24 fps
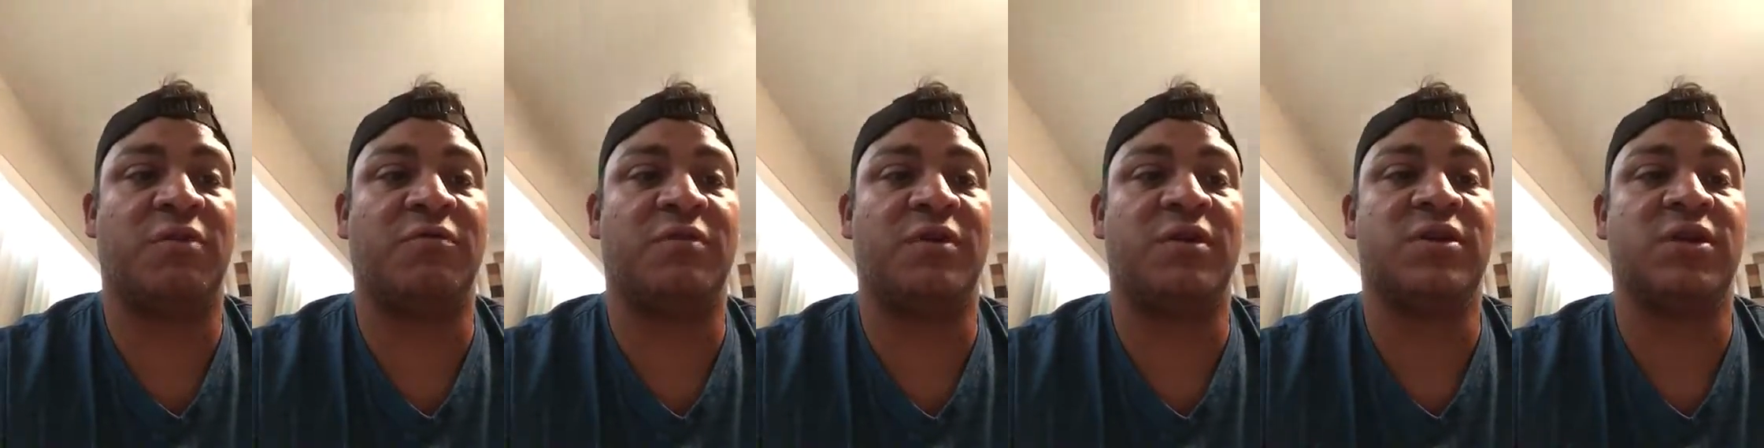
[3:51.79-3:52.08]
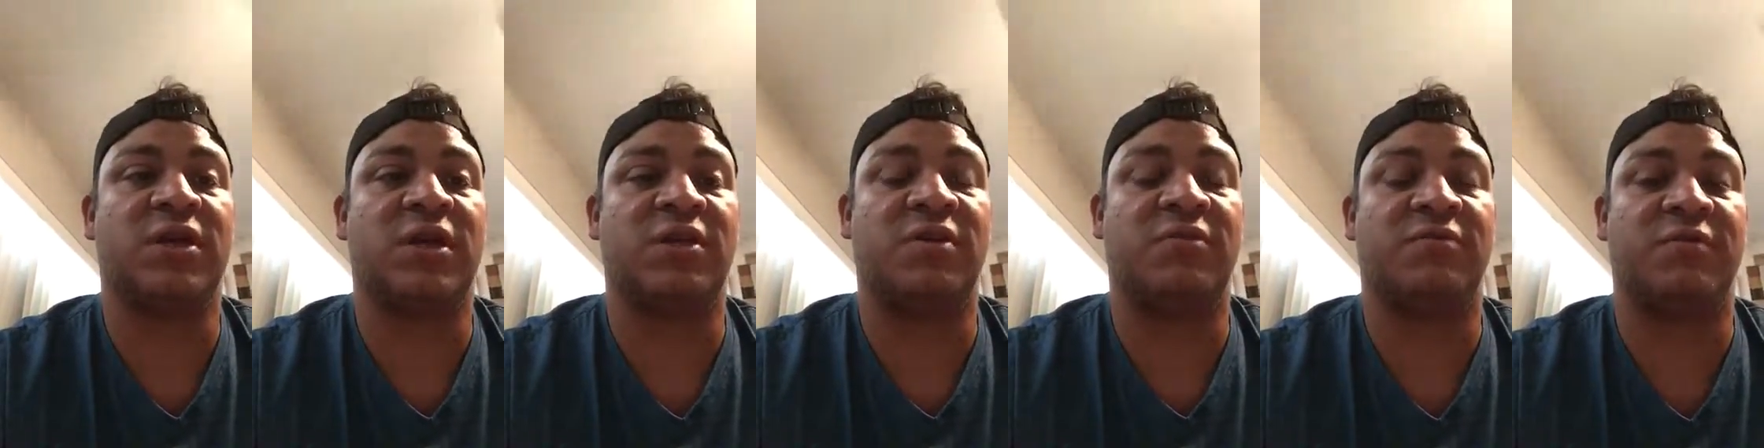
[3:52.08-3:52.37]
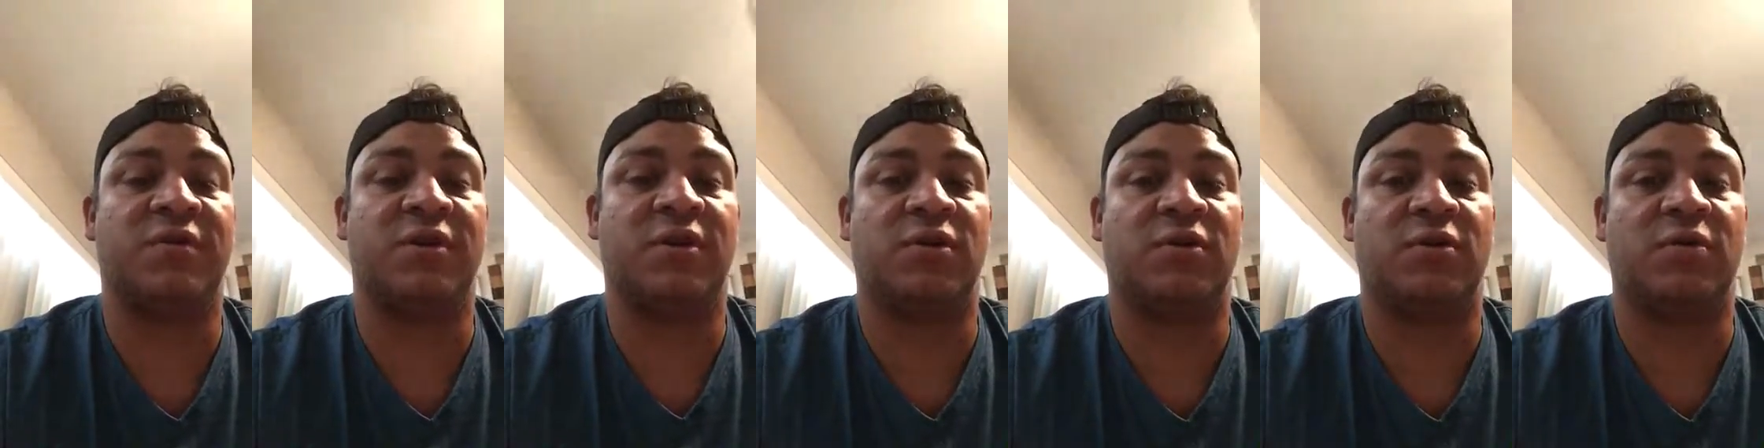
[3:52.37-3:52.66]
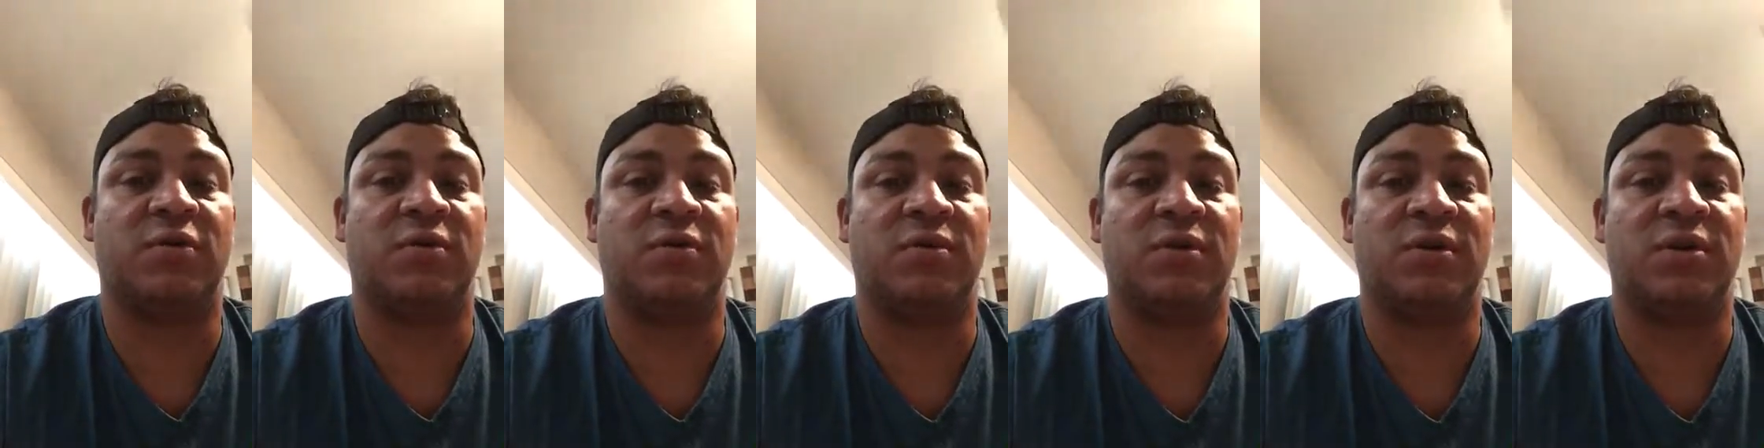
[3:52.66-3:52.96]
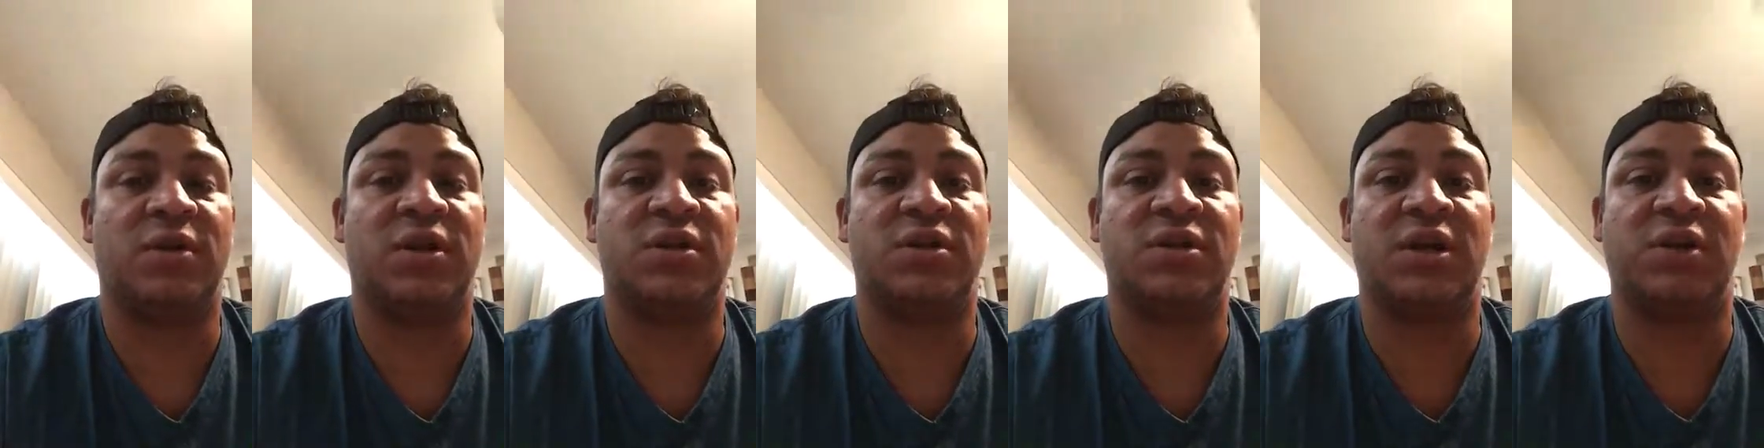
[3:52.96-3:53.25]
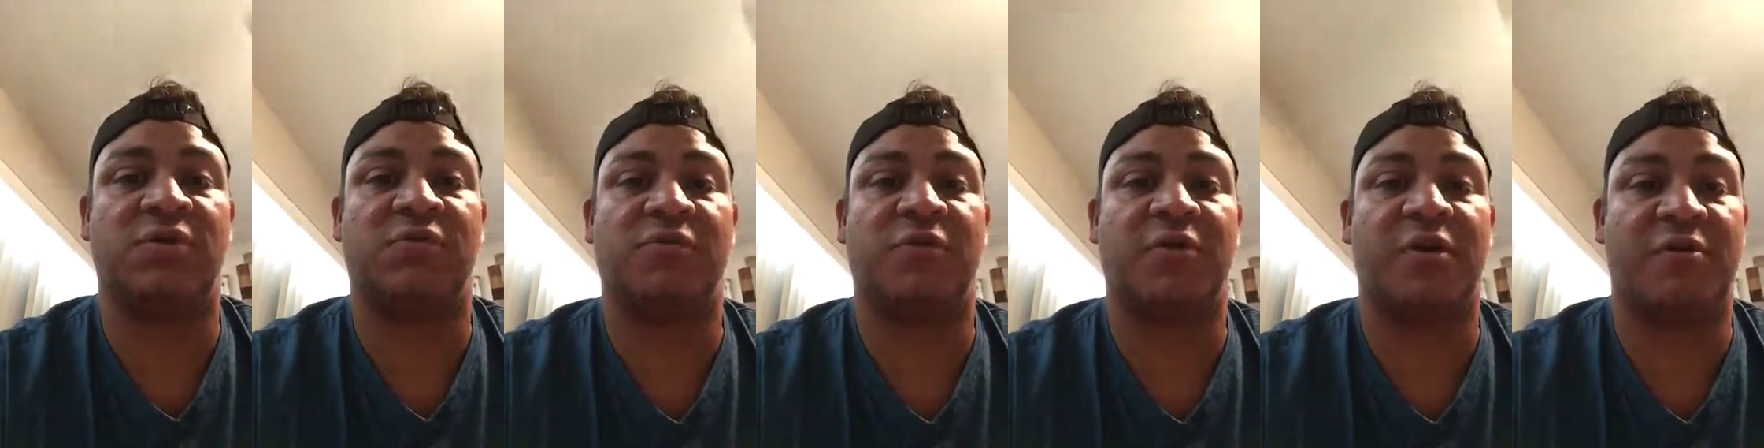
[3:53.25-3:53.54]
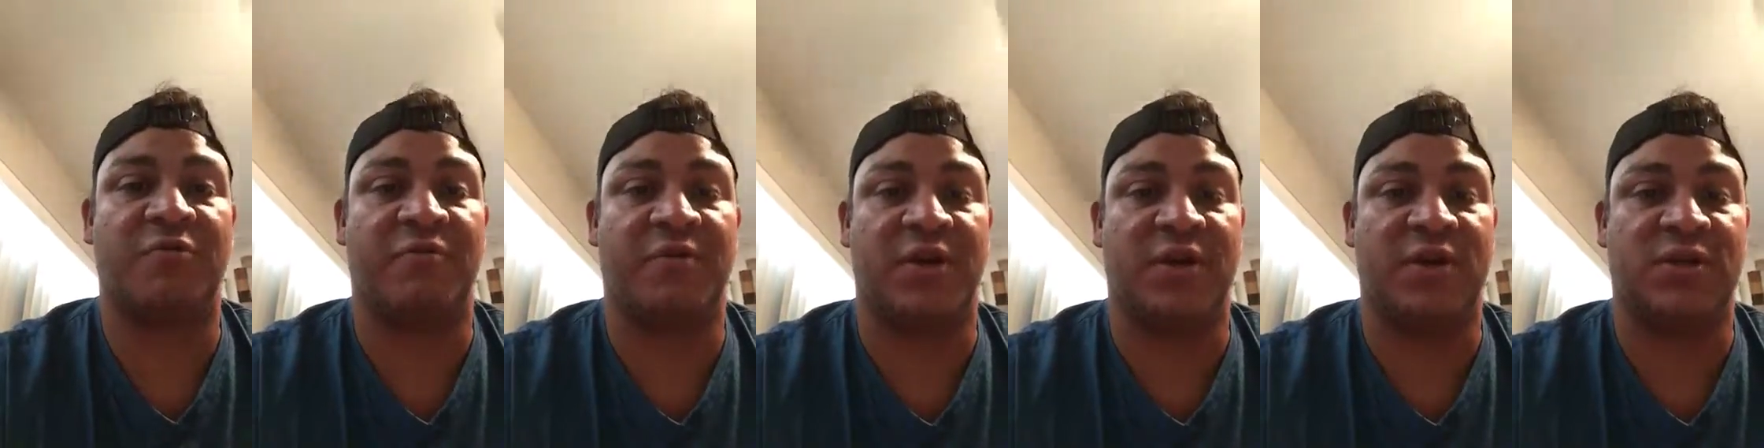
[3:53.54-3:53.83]
of inside the vehicle to check
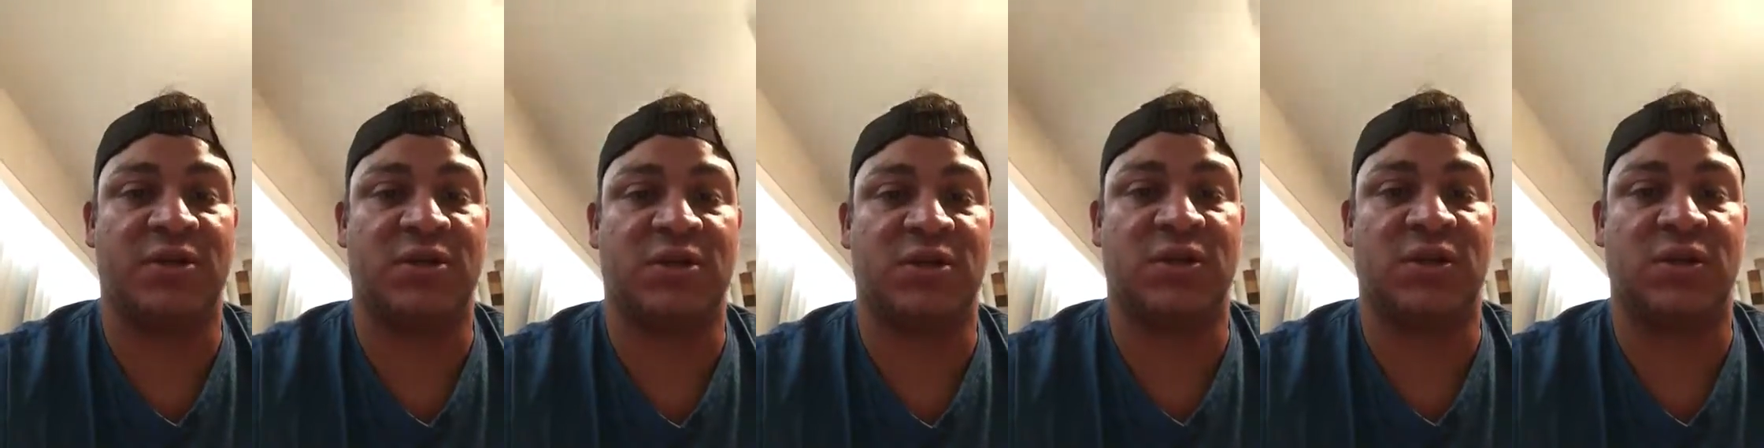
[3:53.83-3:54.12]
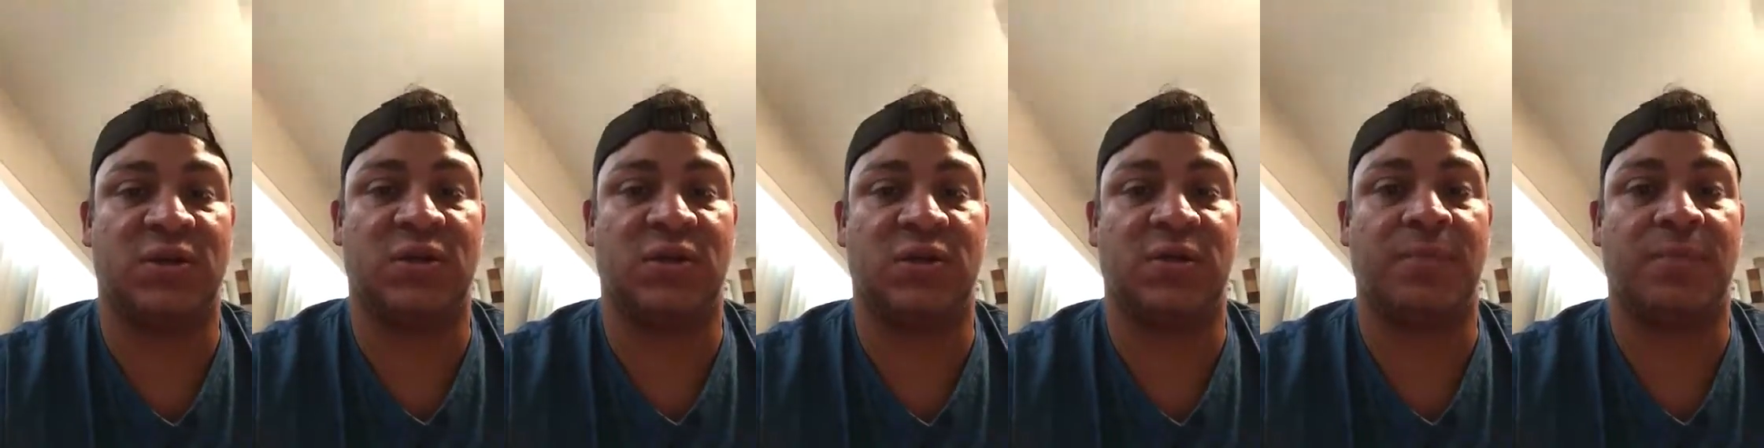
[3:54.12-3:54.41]
for evidence.